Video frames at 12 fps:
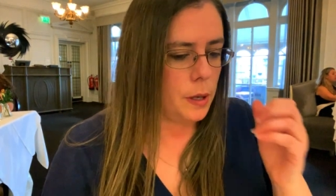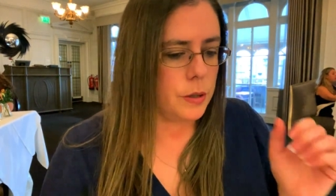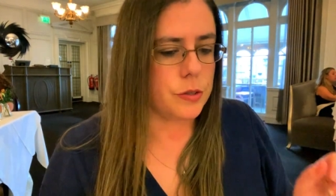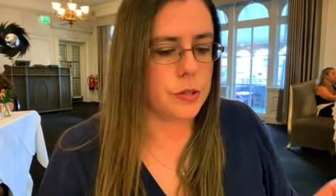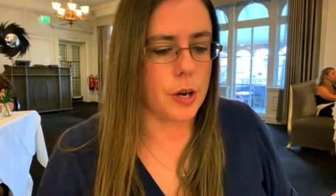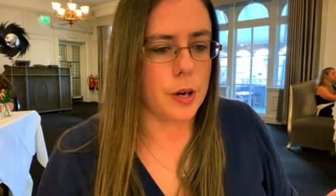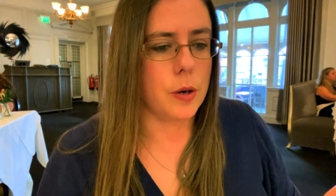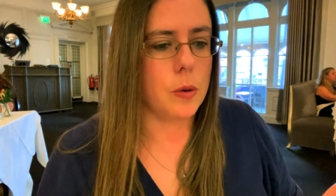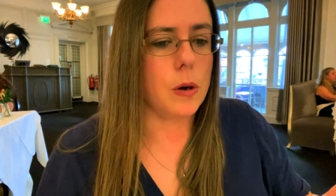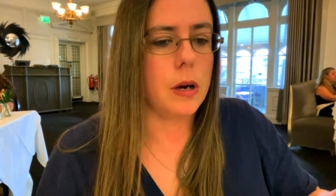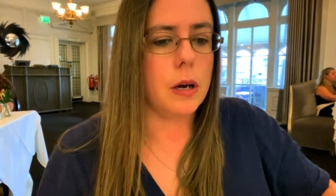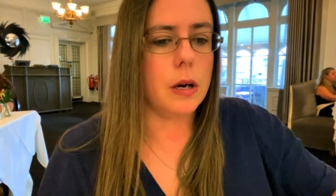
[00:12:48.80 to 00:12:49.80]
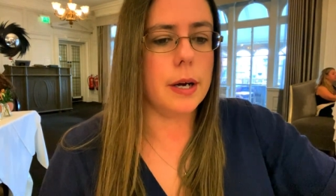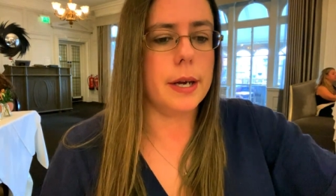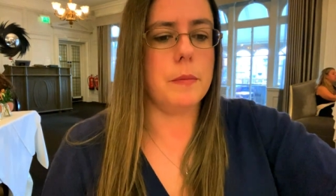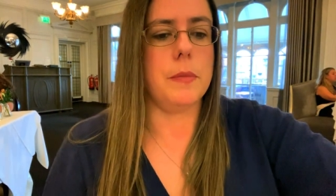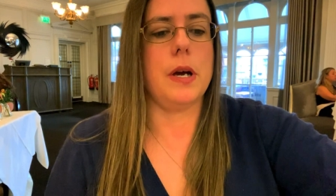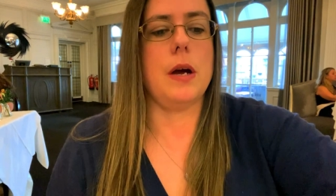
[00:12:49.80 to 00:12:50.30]
So I
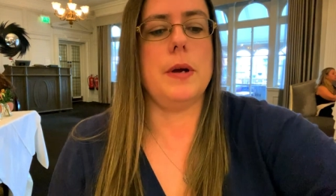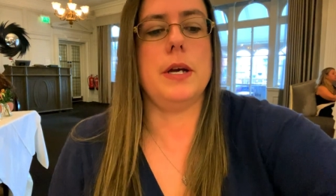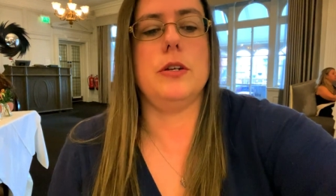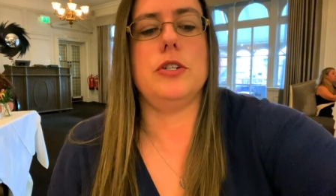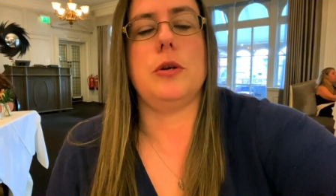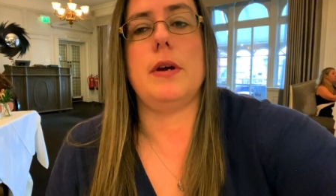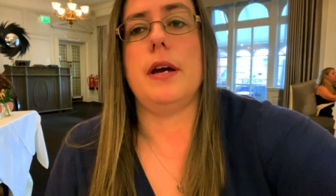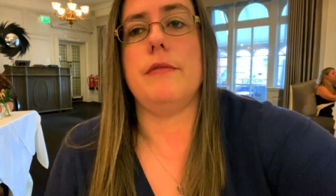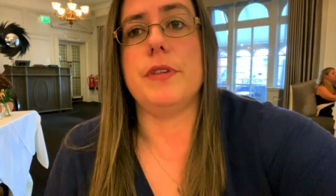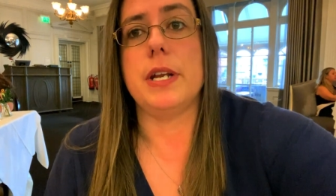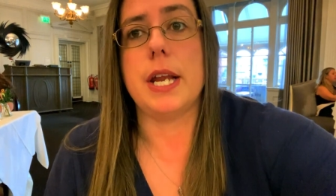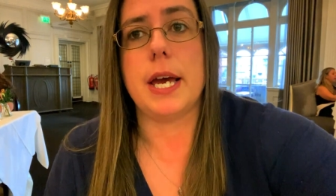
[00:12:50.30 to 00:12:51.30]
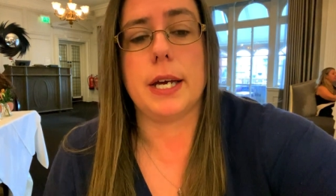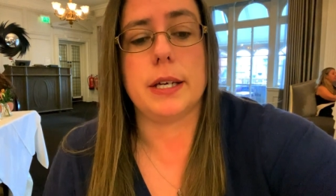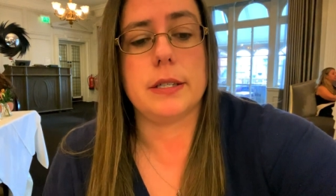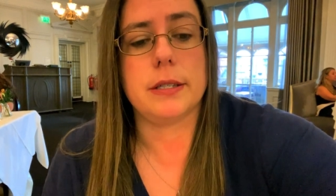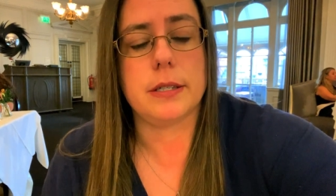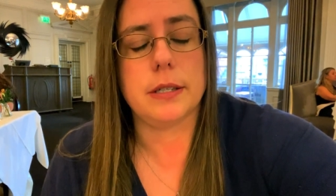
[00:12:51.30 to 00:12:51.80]
am going to have the
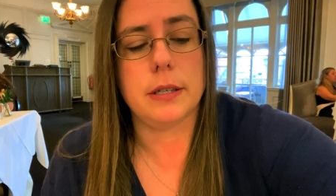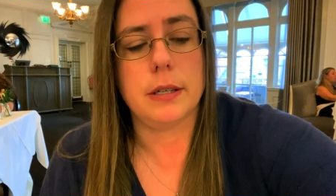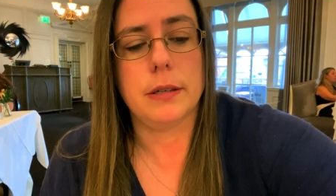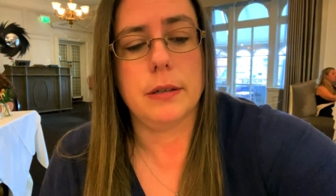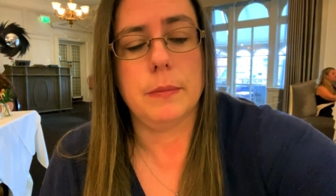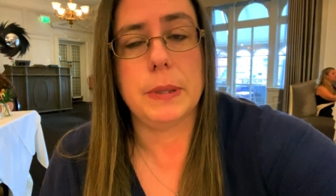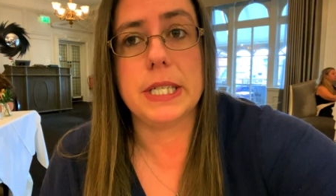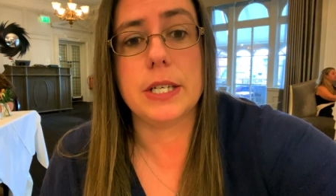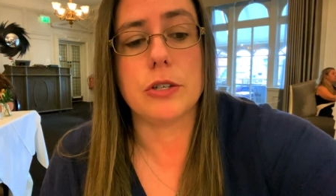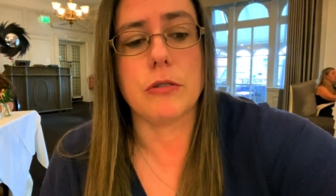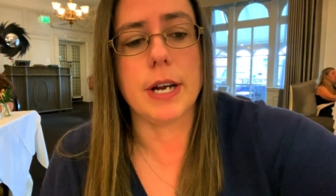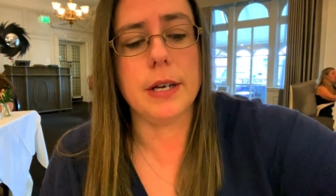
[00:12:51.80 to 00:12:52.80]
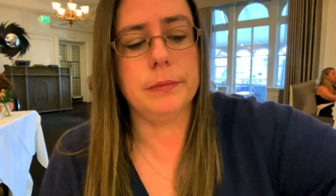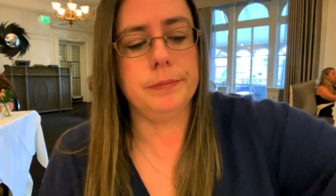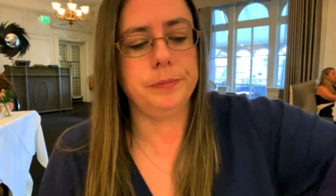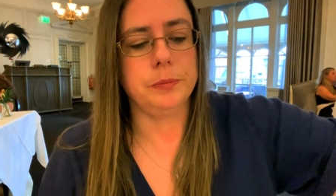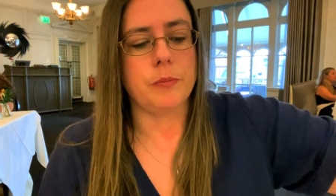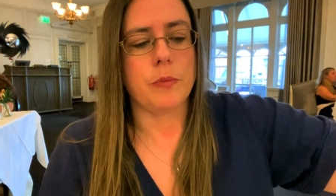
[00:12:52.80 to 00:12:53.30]
next patisserie
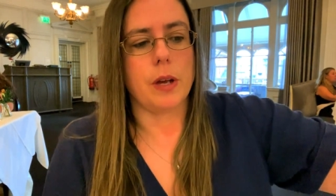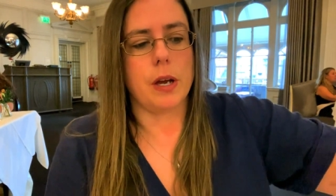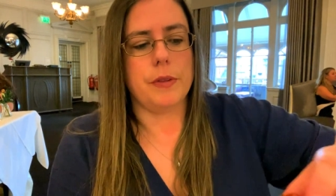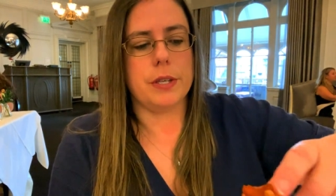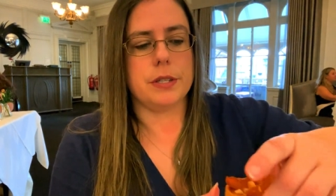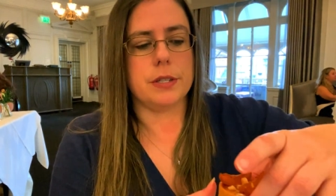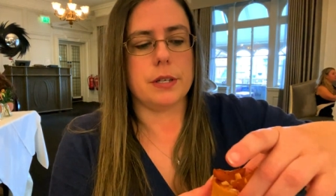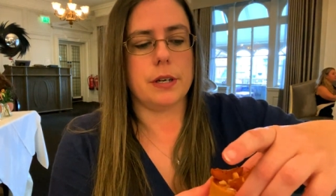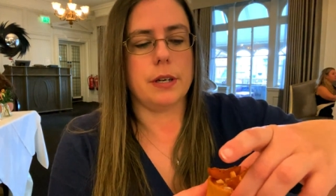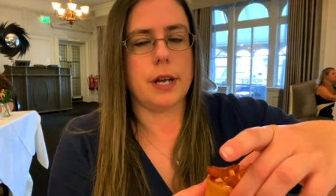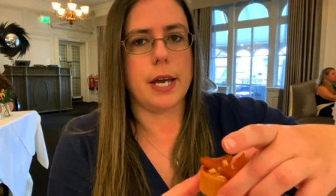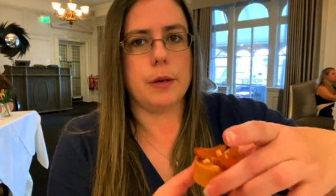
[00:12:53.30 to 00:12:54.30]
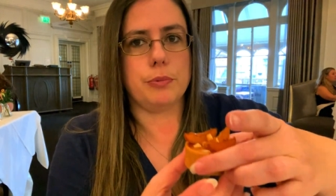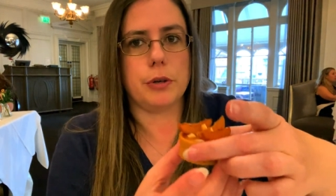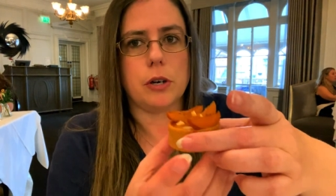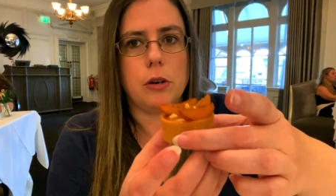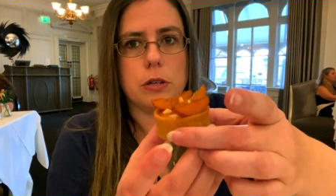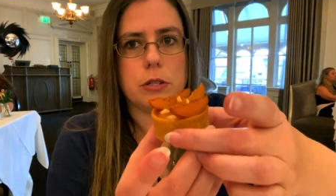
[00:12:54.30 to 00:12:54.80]
and this is an
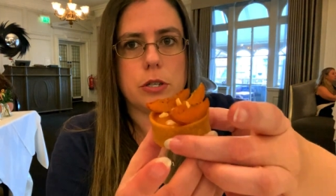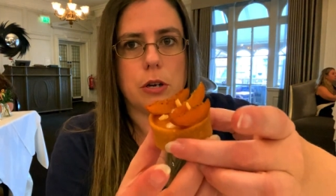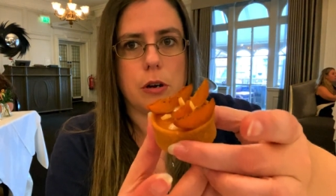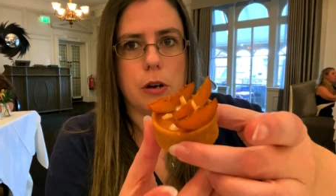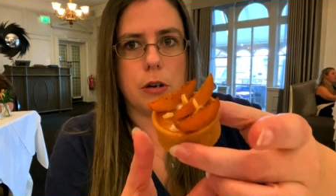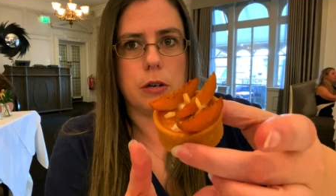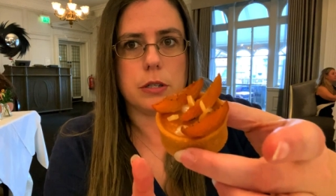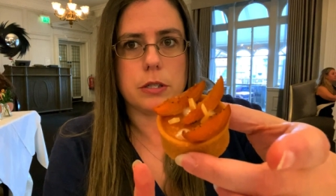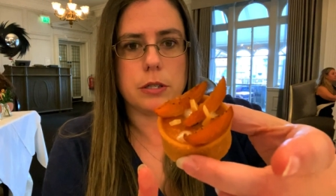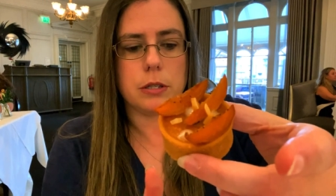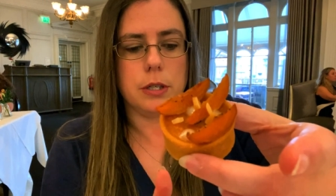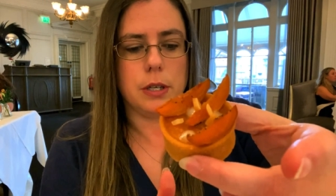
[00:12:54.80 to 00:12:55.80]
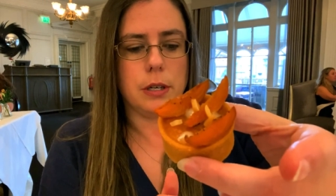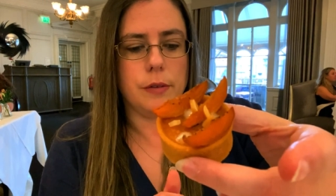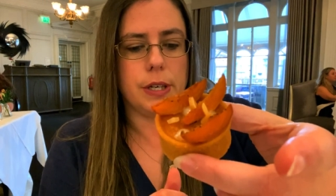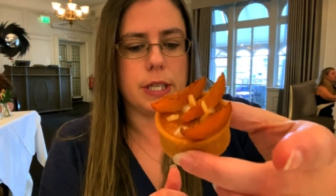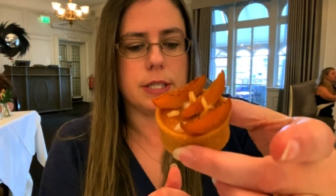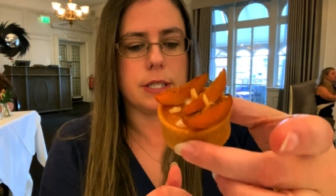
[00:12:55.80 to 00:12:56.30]
apricot tart, if
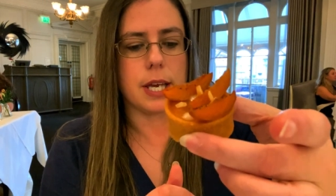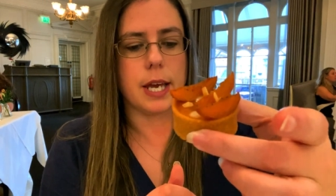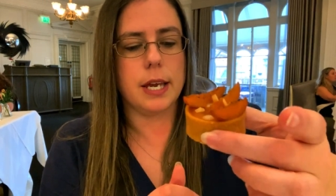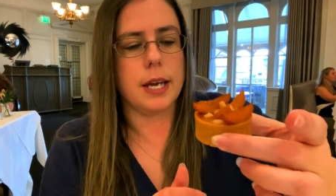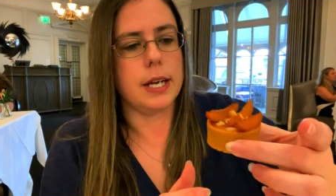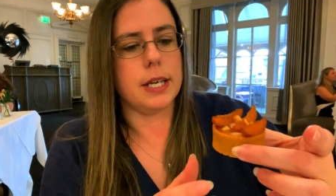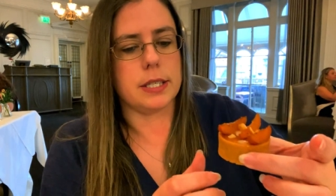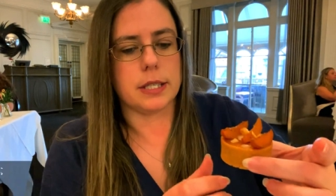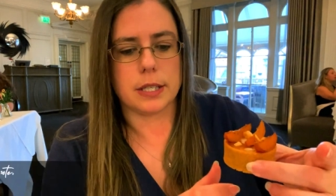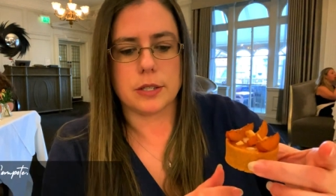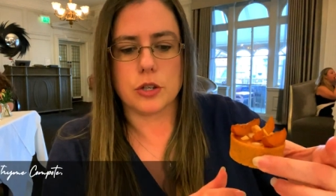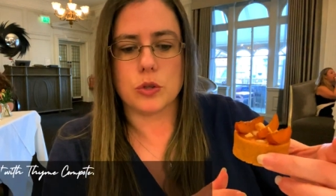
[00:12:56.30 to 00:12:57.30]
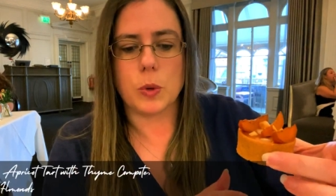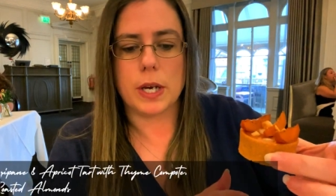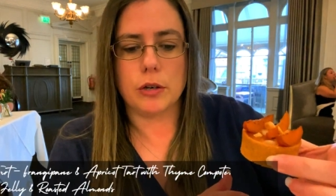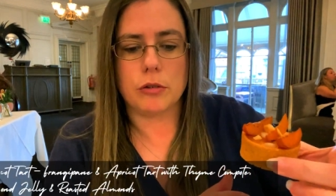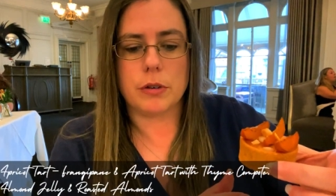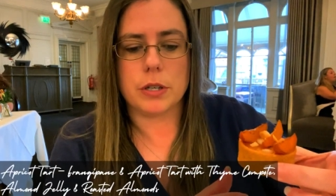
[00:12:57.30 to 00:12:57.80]
you can see, and it says it's a
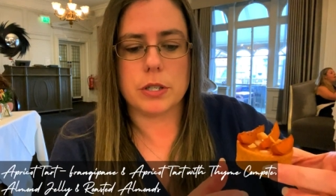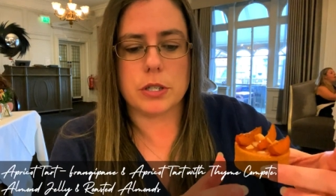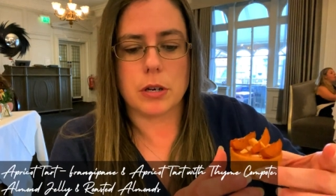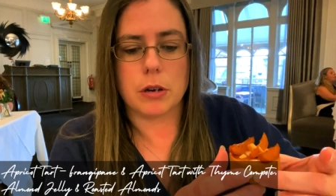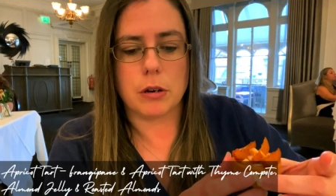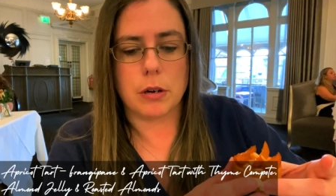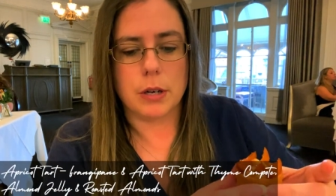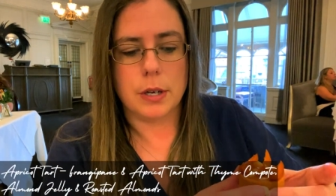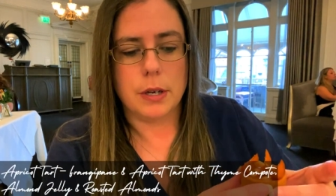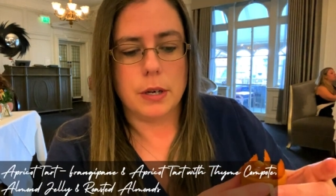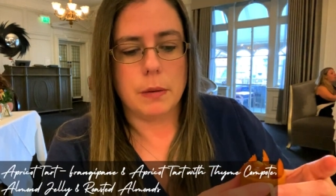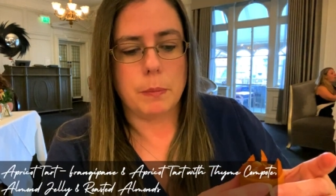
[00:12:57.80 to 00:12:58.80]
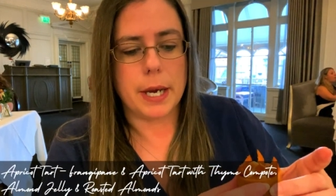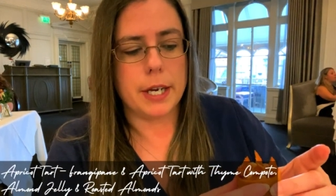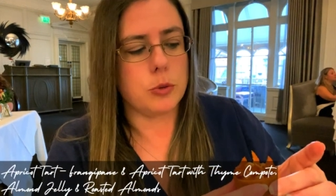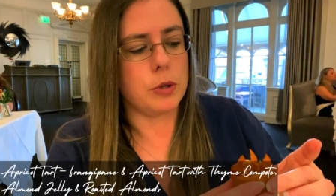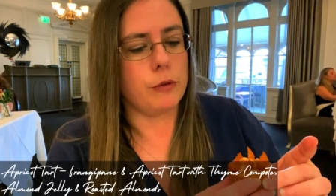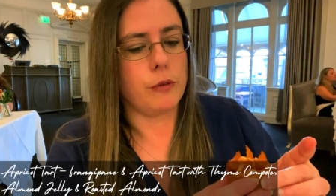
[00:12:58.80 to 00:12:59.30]
sweet crust tart baked with